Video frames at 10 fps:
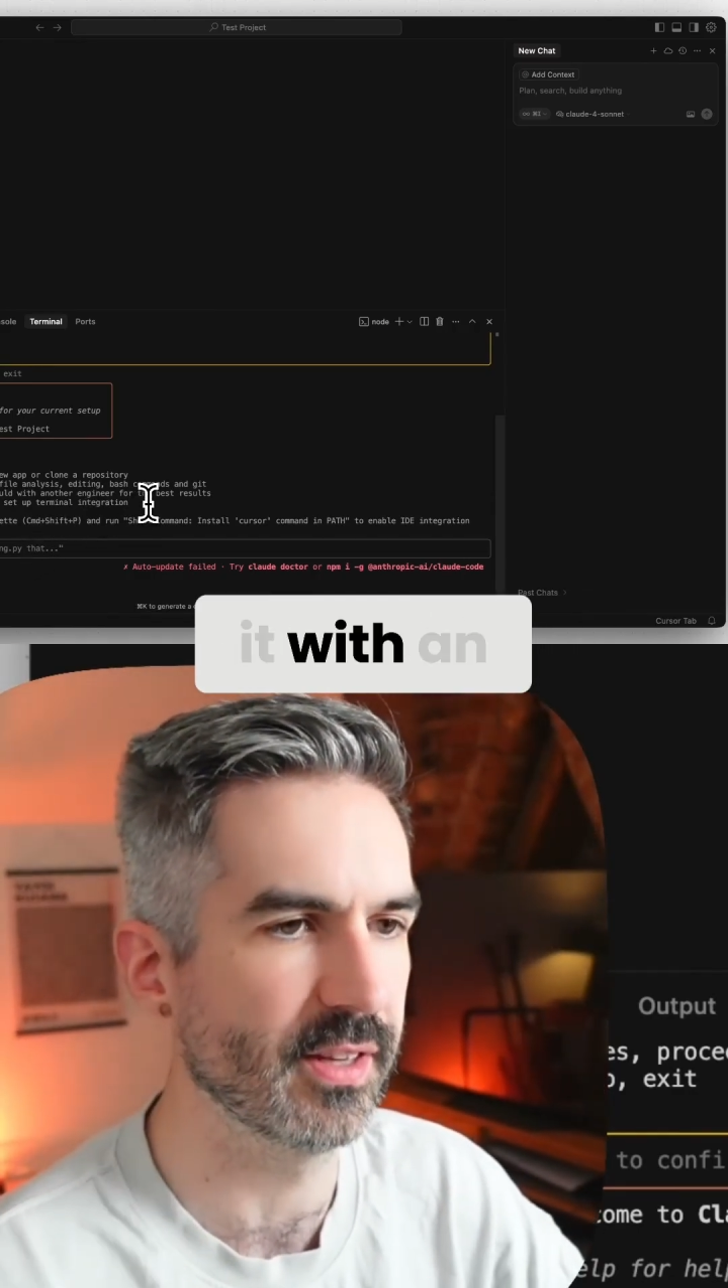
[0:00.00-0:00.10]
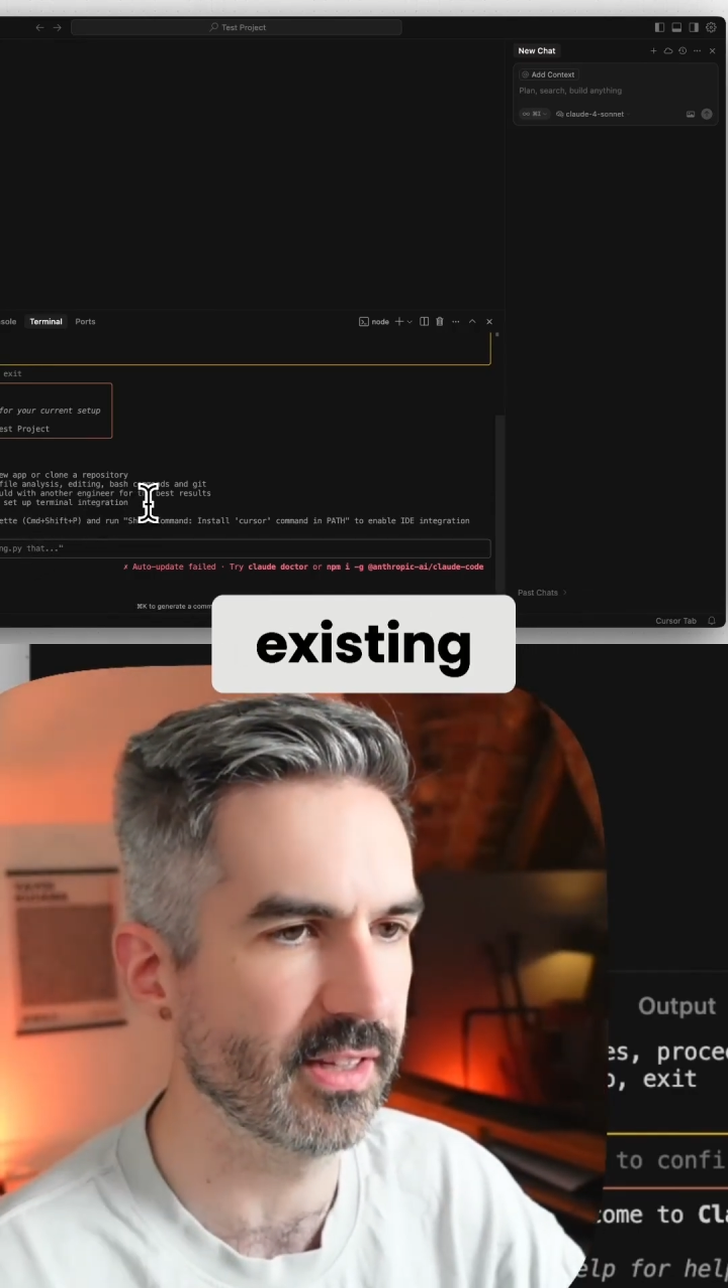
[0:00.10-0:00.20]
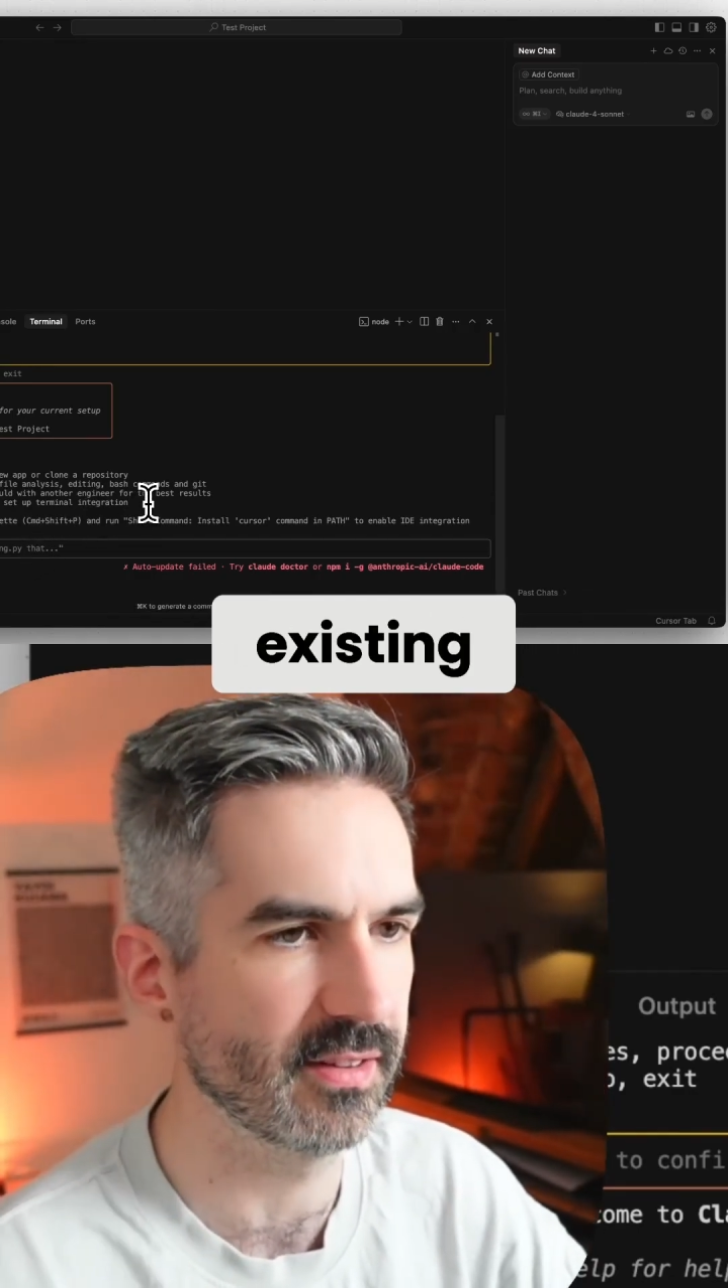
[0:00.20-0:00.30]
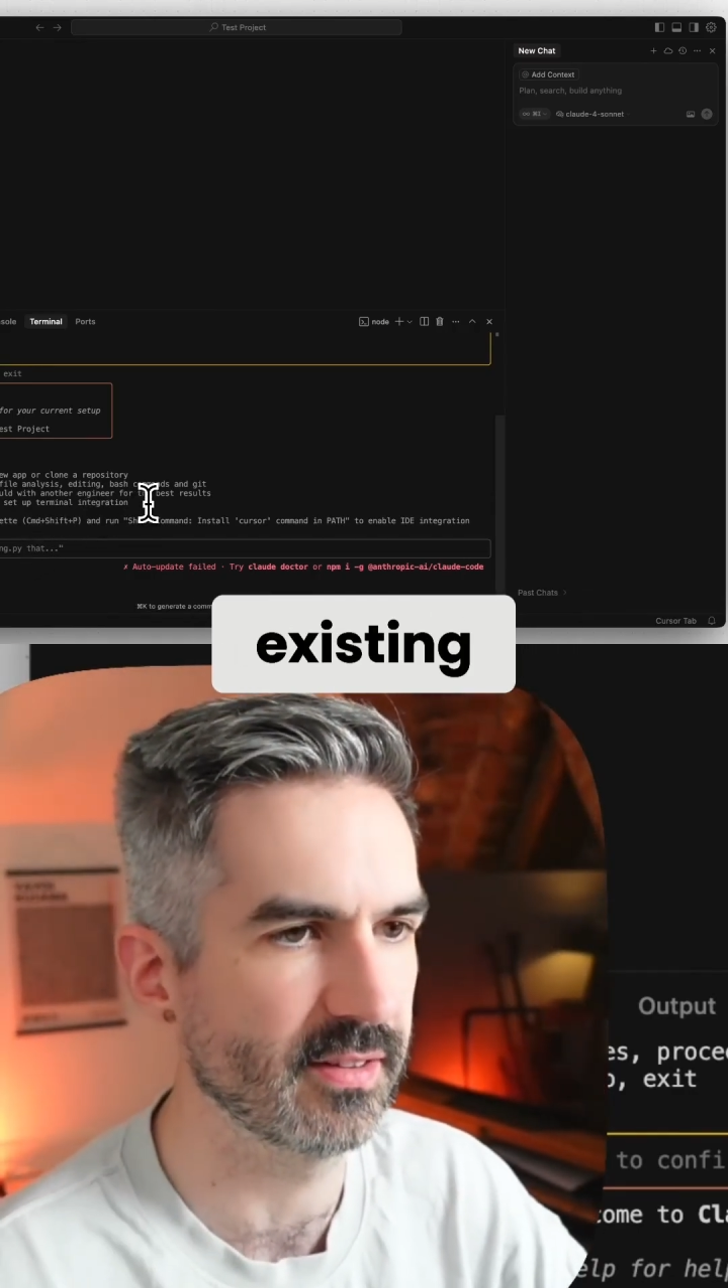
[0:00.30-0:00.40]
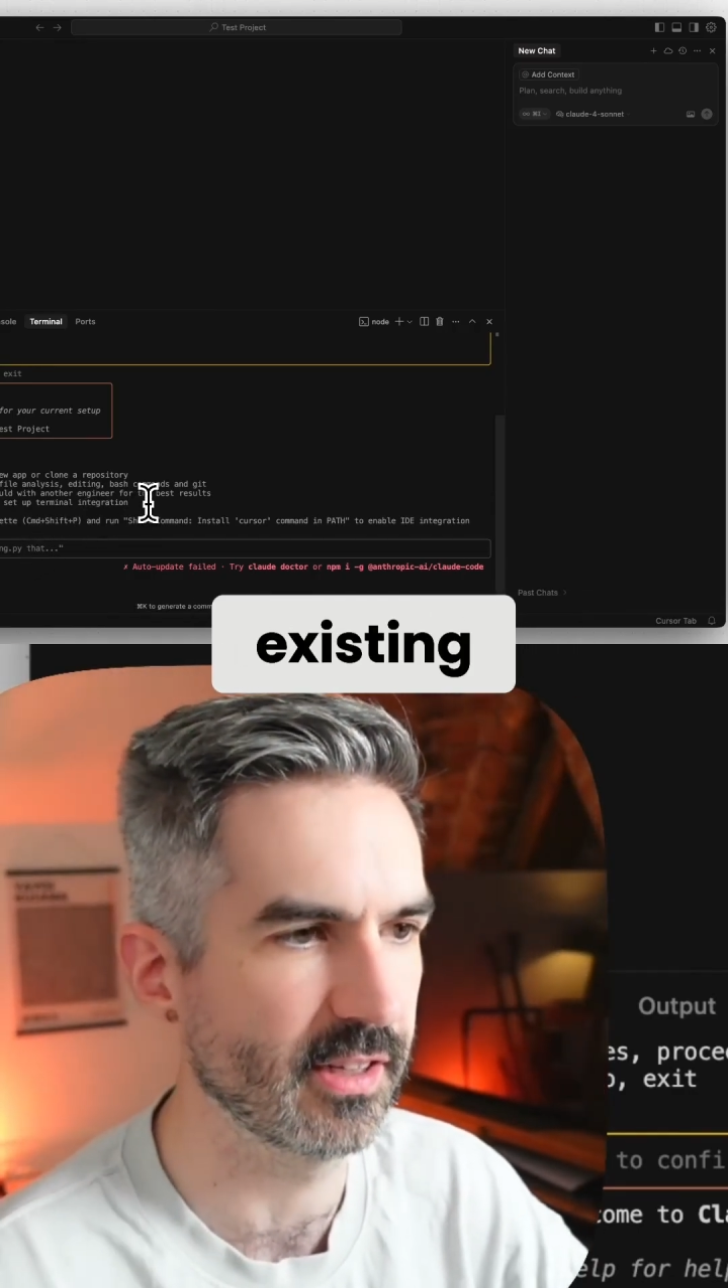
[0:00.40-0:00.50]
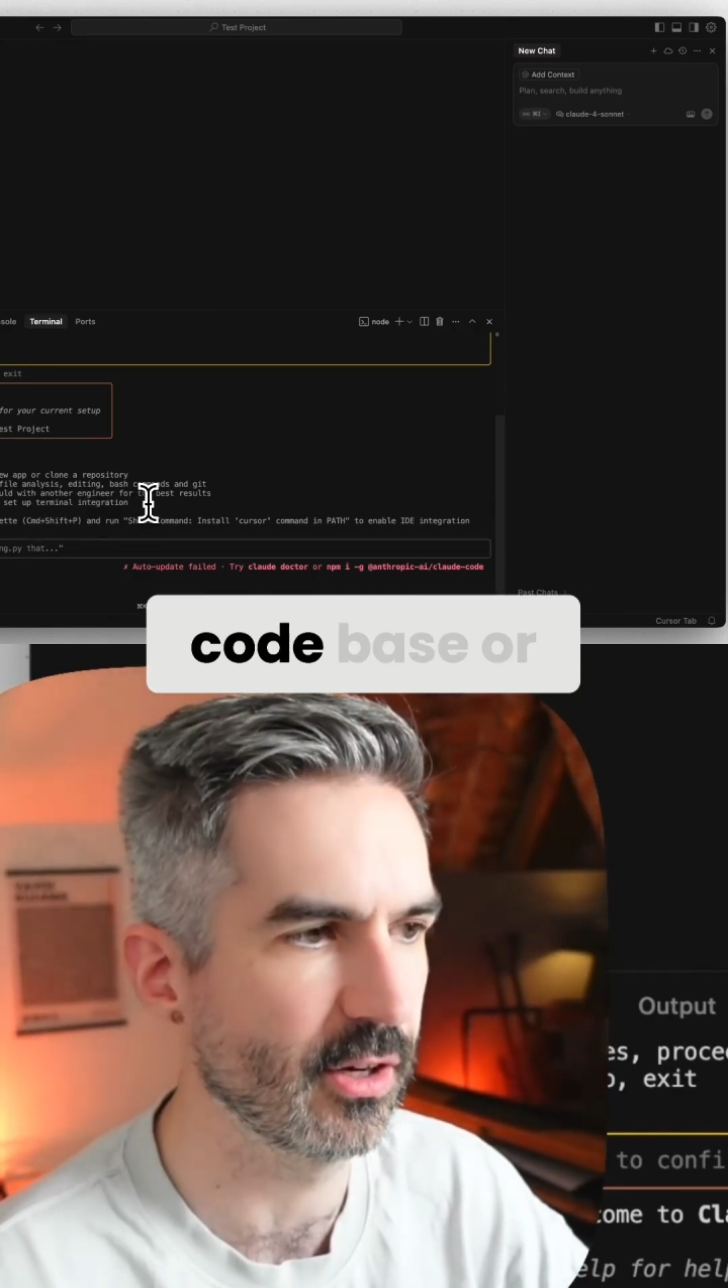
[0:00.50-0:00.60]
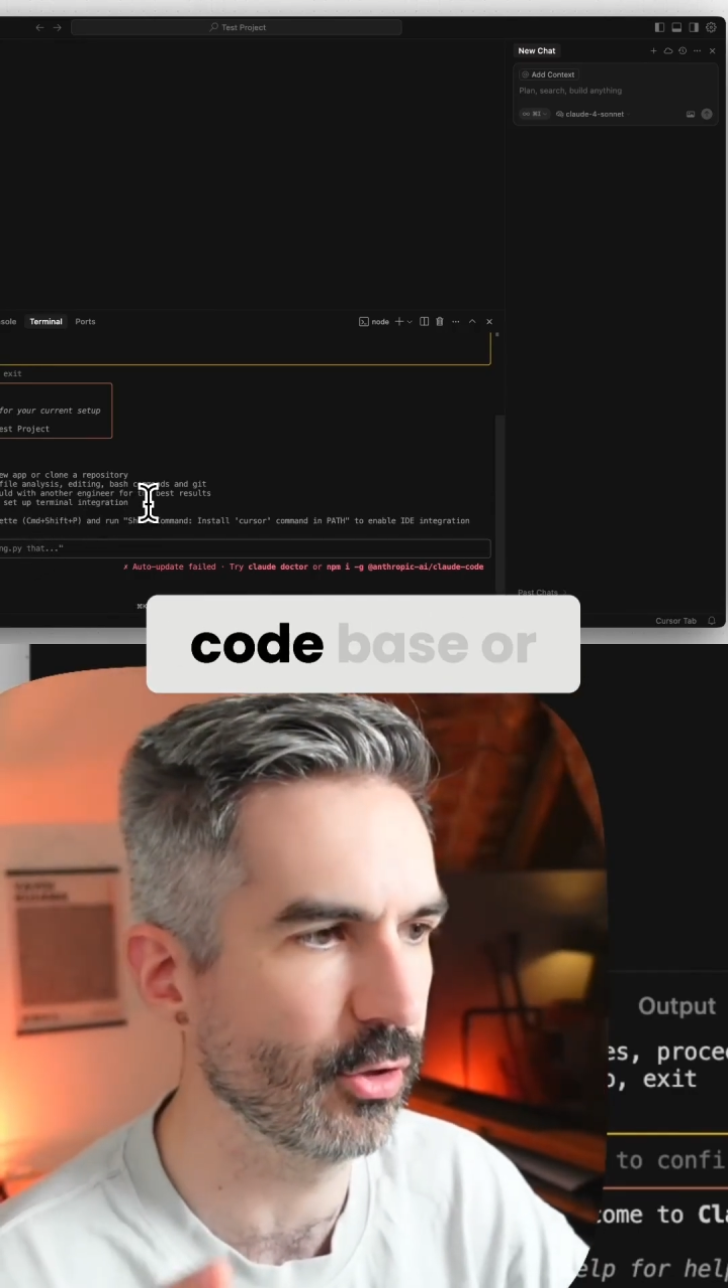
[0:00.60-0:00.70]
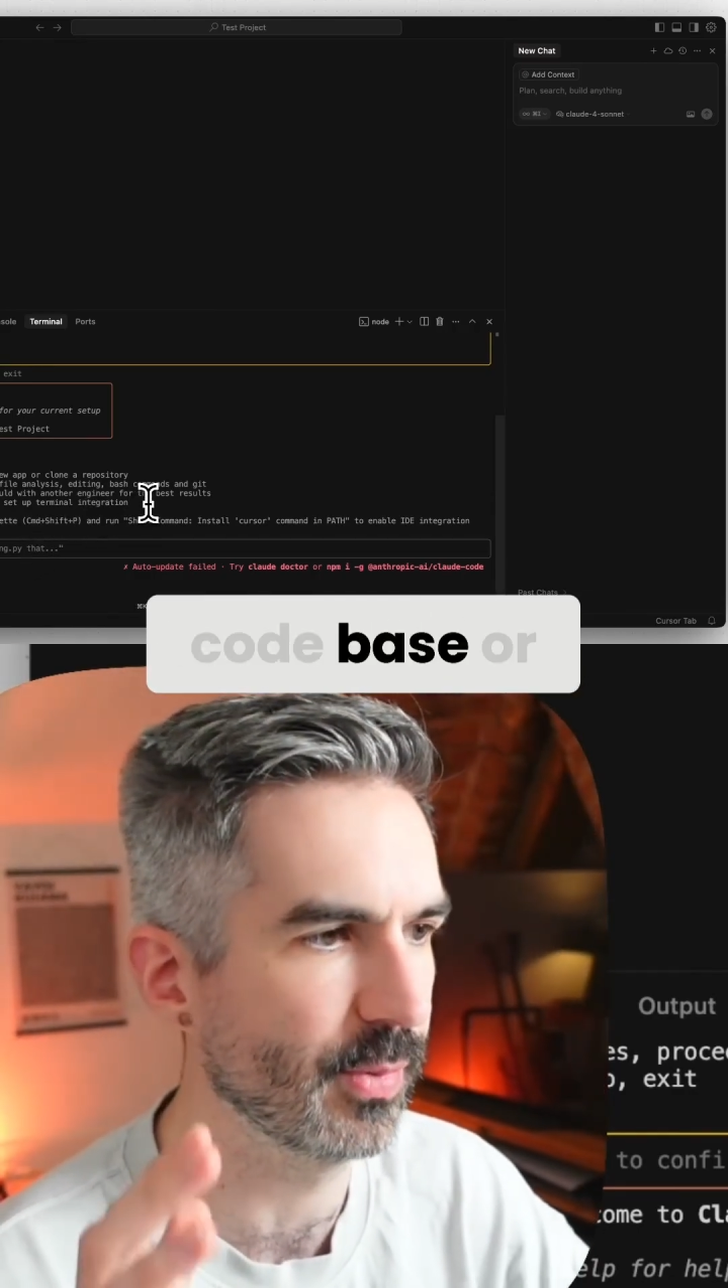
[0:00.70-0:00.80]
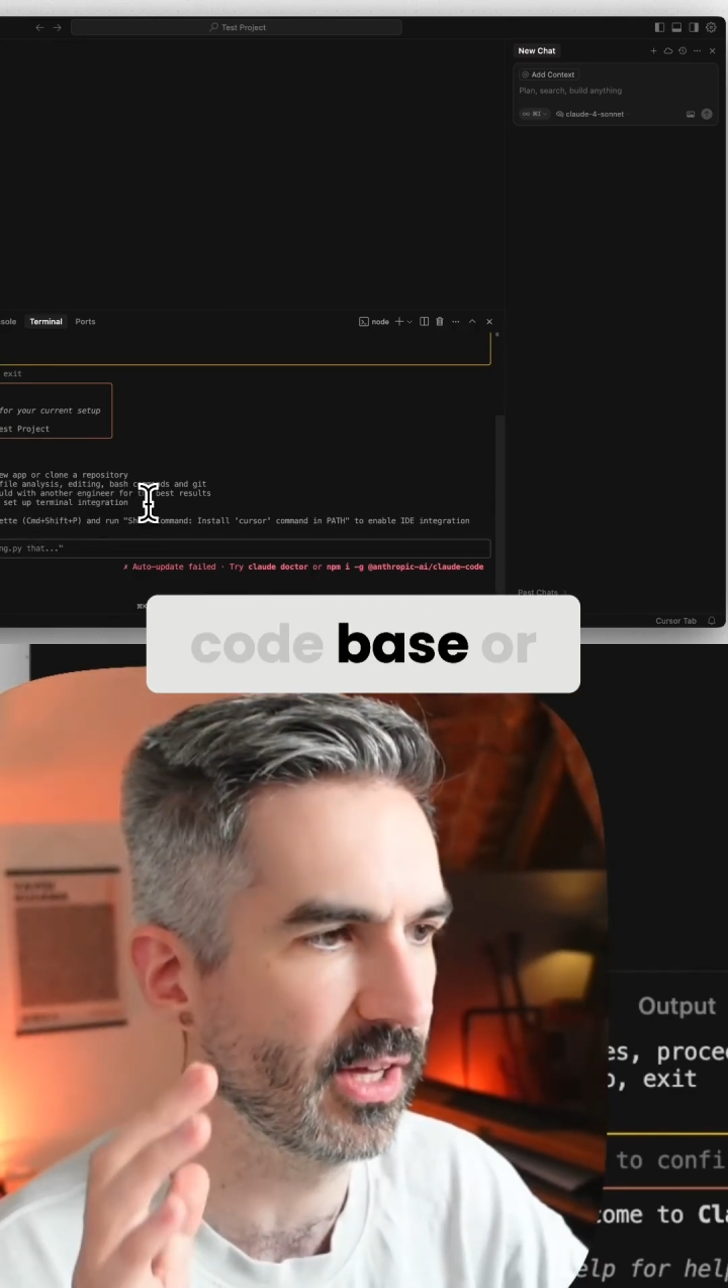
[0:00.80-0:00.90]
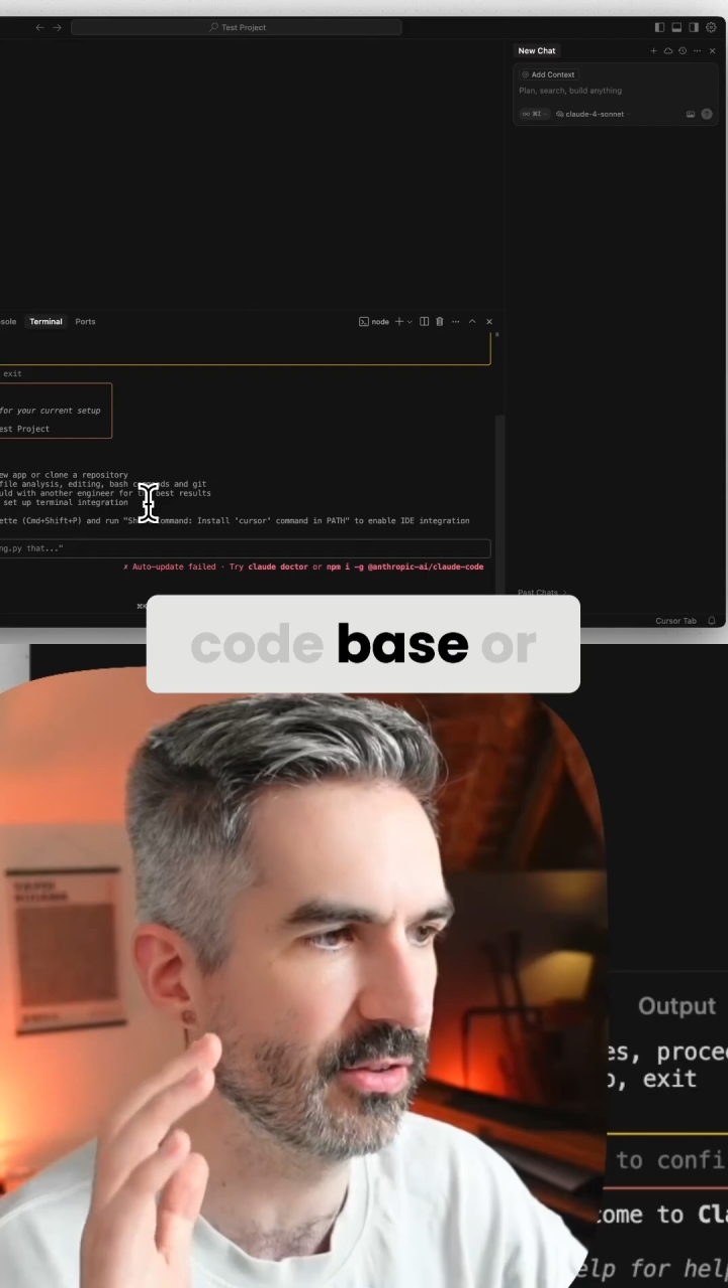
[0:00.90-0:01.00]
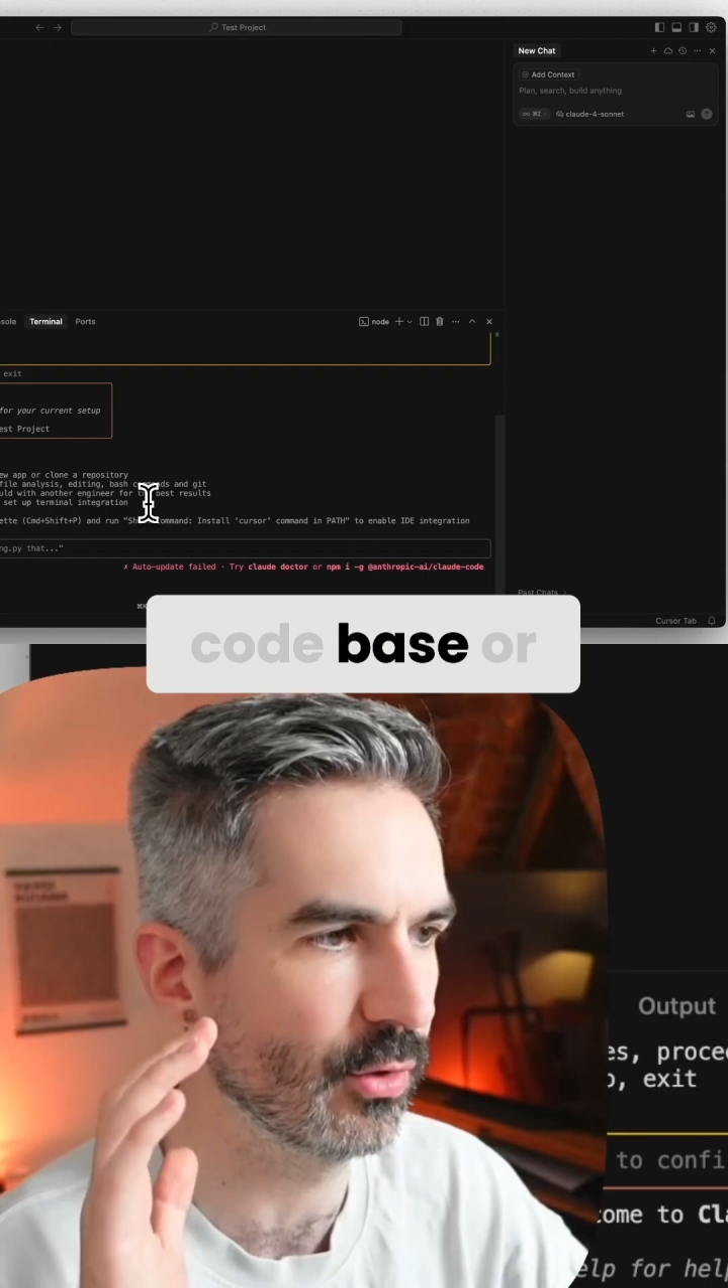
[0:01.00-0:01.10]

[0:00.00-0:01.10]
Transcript: an existing code base